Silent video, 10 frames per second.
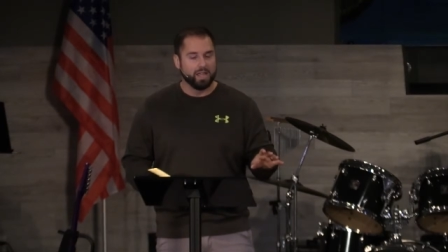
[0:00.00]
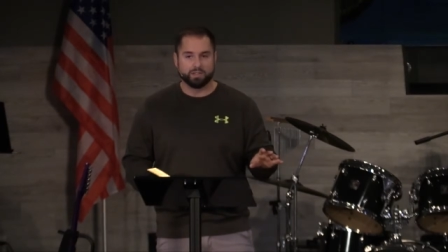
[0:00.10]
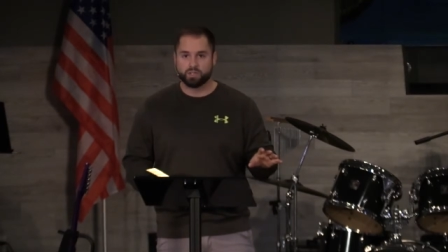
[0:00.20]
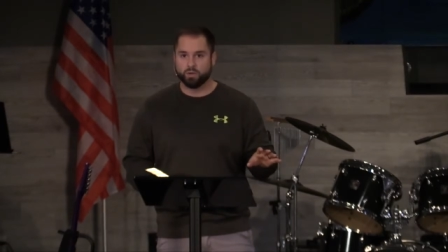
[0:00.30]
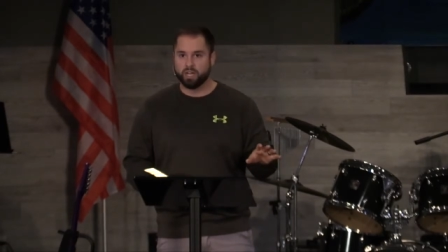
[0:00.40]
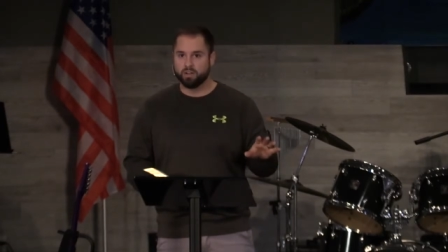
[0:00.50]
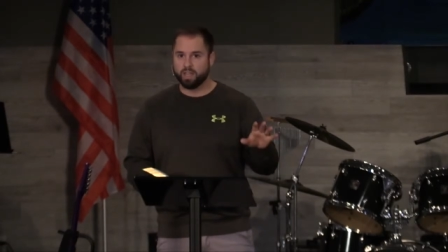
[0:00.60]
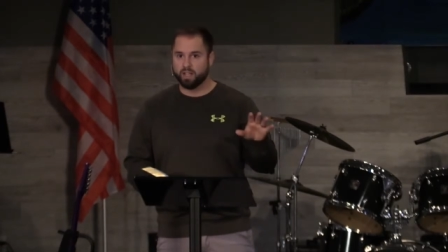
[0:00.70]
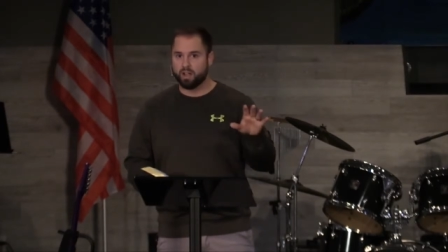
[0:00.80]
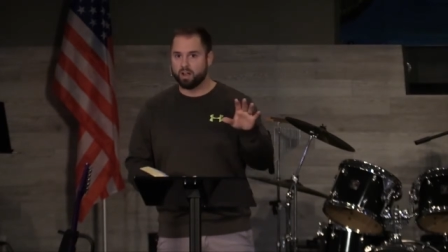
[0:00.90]
And so here
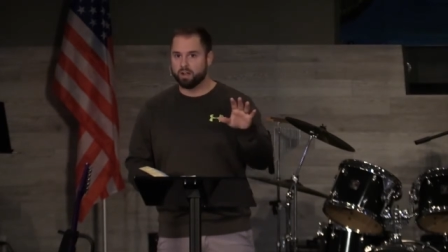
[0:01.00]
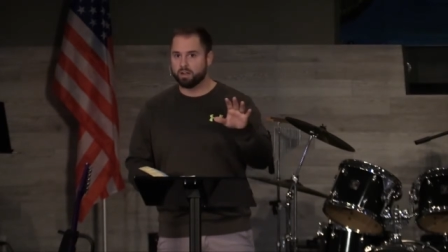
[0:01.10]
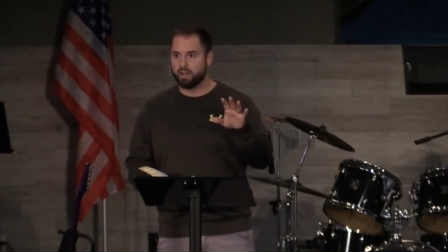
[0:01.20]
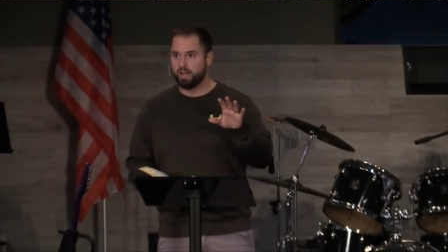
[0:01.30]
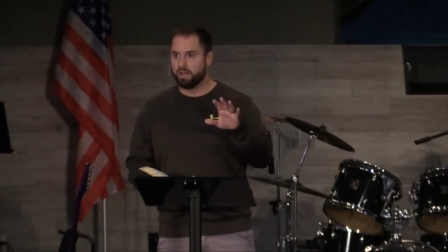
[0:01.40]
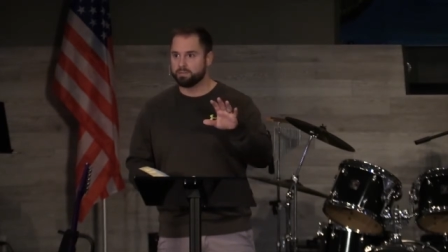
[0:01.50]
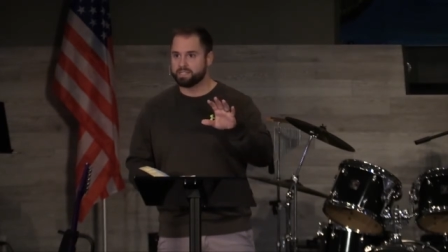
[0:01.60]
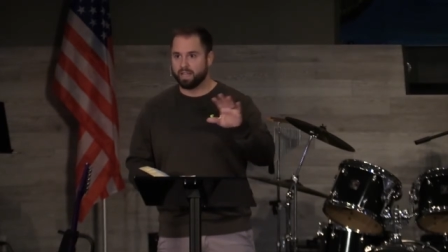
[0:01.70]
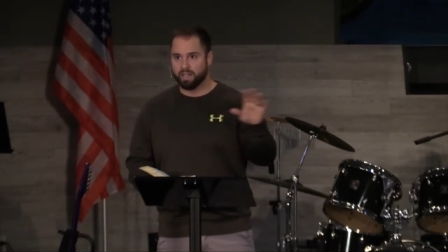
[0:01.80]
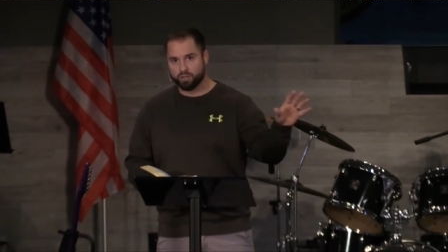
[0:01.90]
they are uh,
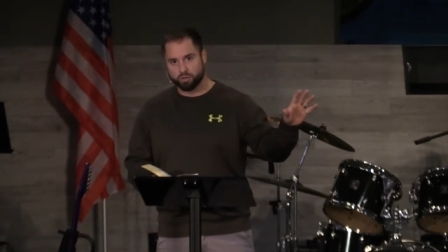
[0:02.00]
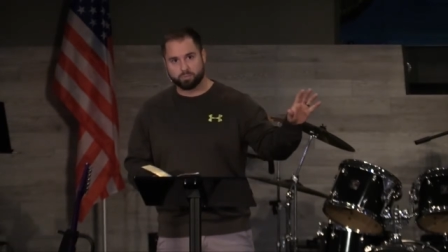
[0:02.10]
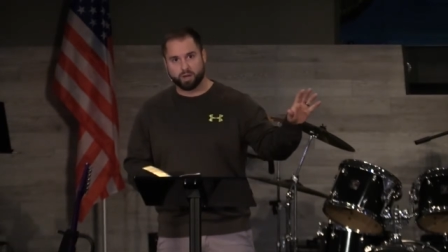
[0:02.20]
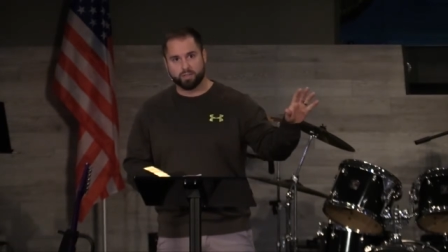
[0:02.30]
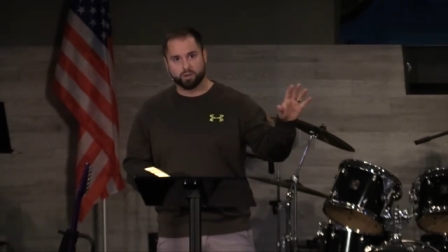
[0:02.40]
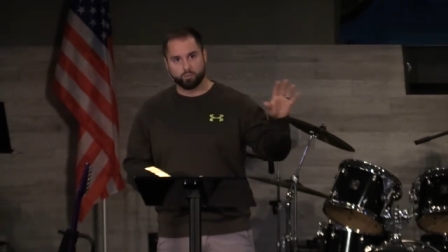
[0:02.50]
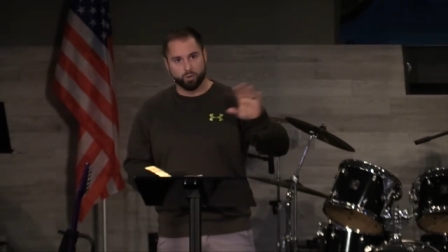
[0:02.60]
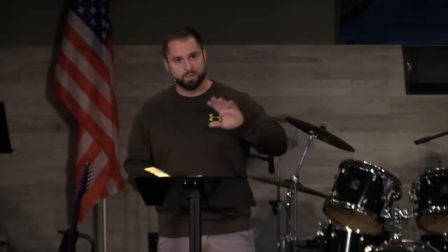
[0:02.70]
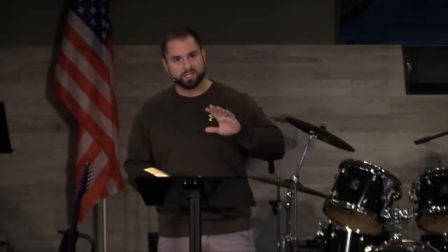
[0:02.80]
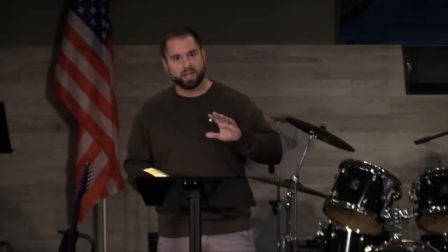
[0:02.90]
selling their brother.
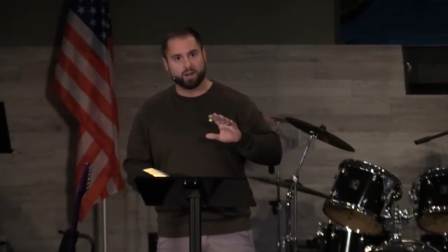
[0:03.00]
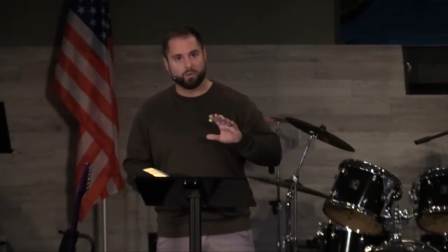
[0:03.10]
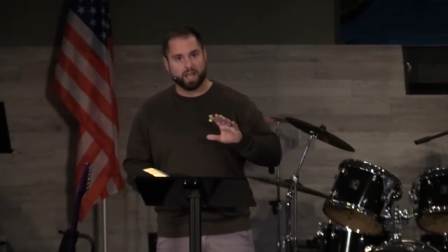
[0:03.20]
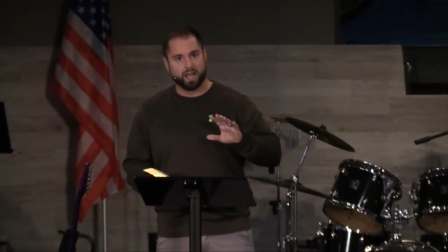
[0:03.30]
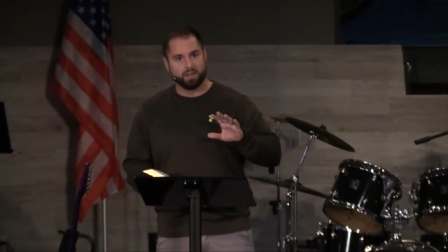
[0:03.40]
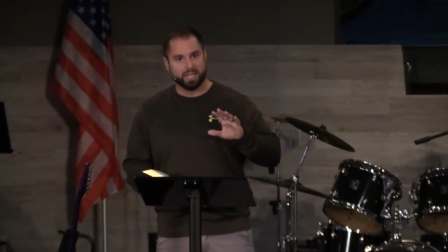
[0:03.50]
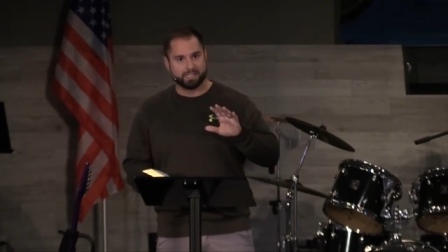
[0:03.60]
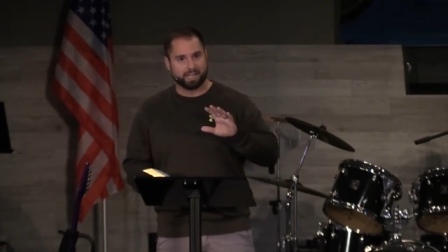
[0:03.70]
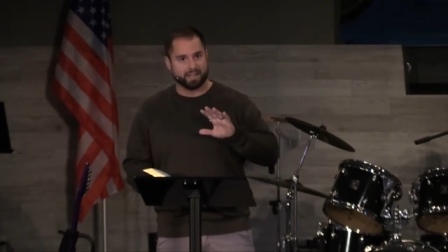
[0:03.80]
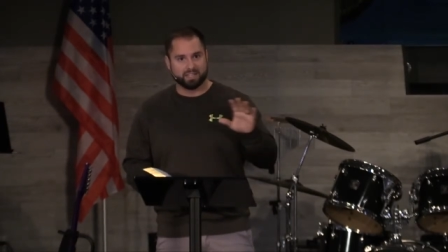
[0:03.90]
Reuben's not around.
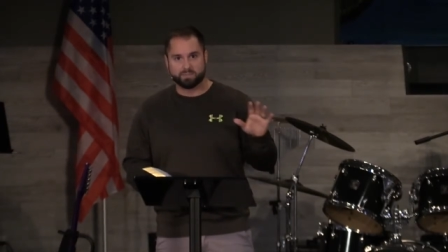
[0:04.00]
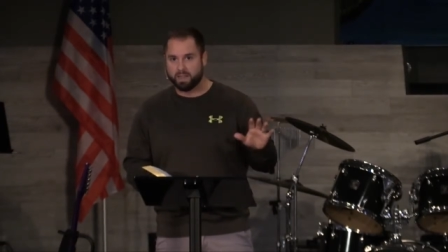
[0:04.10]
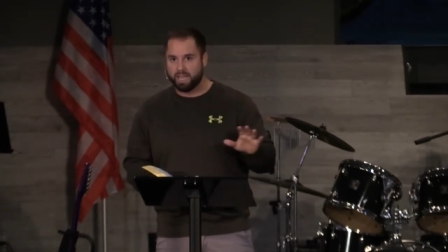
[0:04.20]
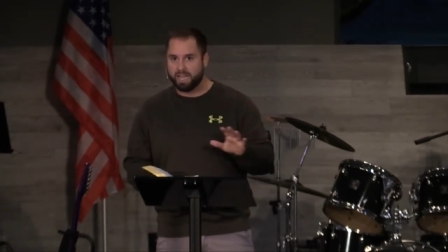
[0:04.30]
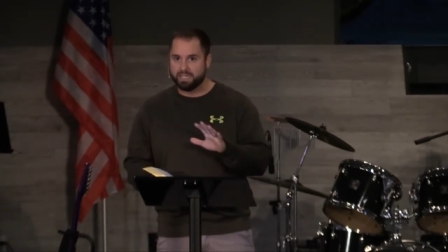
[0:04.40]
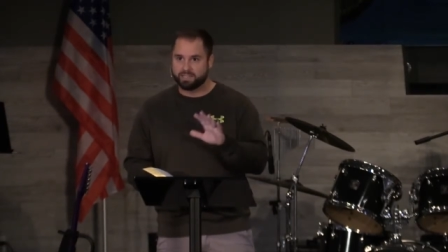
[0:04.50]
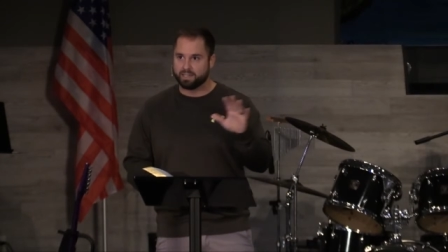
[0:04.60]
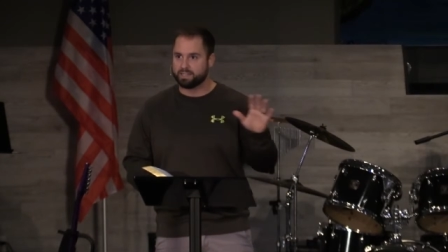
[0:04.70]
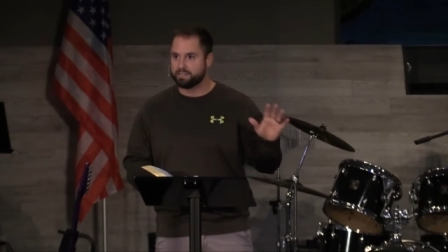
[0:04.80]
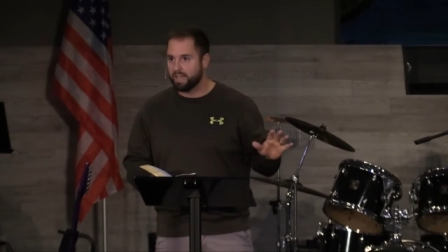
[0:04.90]
He's got this plan. He's
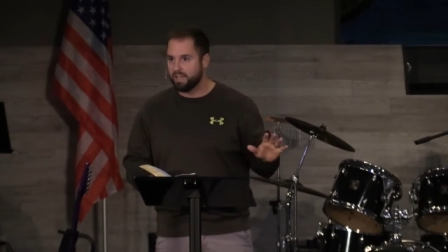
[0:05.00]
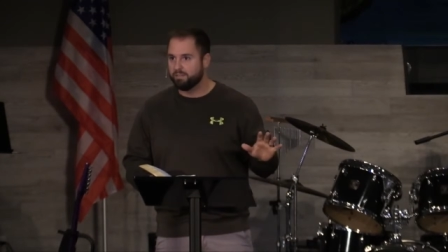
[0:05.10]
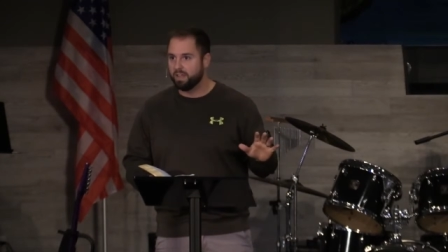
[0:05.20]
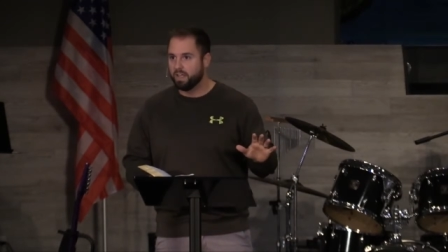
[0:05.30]
going to save